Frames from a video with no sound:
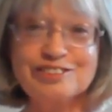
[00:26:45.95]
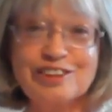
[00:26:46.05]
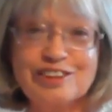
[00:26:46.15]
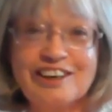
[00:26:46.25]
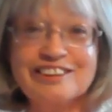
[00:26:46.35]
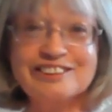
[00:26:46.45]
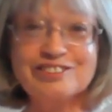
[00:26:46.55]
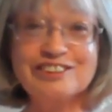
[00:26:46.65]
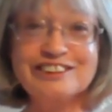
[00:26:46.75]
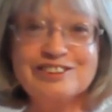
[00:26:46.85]
you can't
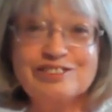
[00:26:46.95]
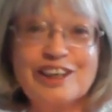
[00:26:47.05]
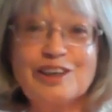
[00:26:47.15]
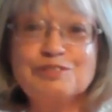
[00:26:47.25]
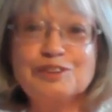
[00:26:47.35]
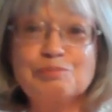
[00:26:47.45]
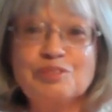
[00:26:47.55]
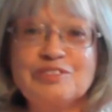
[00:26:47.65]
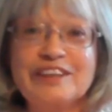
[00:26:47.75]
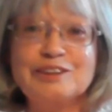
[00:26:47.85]
do this, you can't
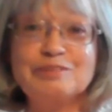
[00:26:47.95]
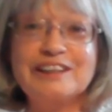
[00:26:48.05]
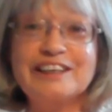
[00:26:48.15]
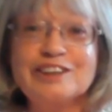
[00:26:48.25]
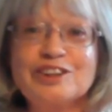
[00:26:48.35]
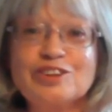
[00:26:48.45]
react with anger,